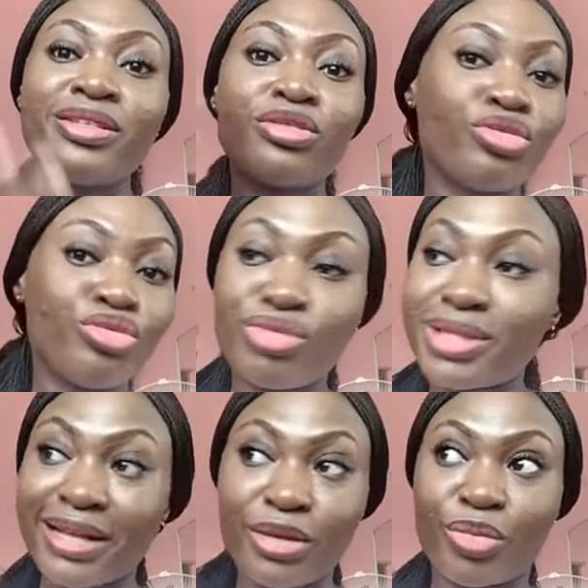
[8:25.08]
is to
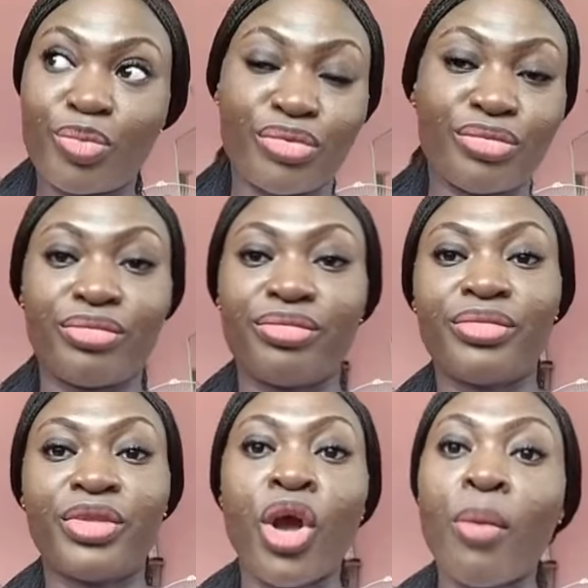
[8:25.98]
stand up.
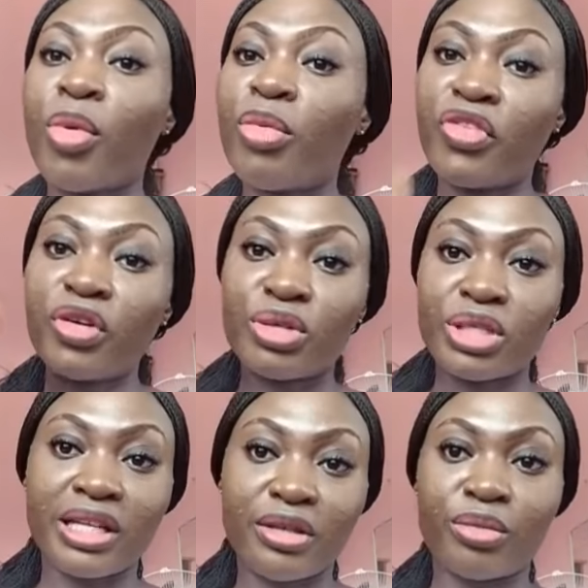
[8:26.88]
But before you
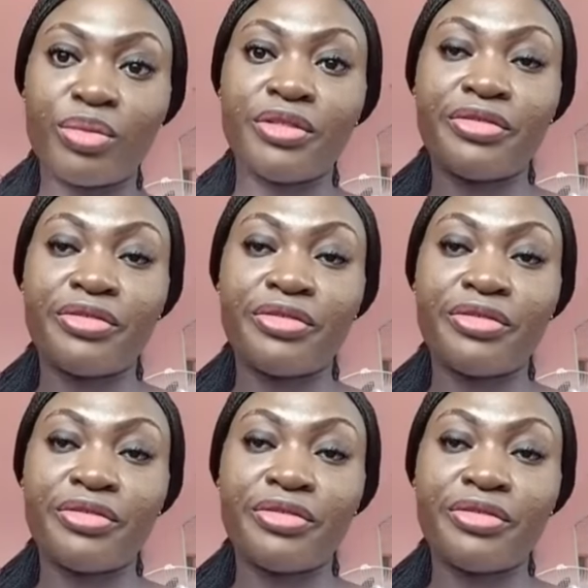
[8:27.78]
stand up,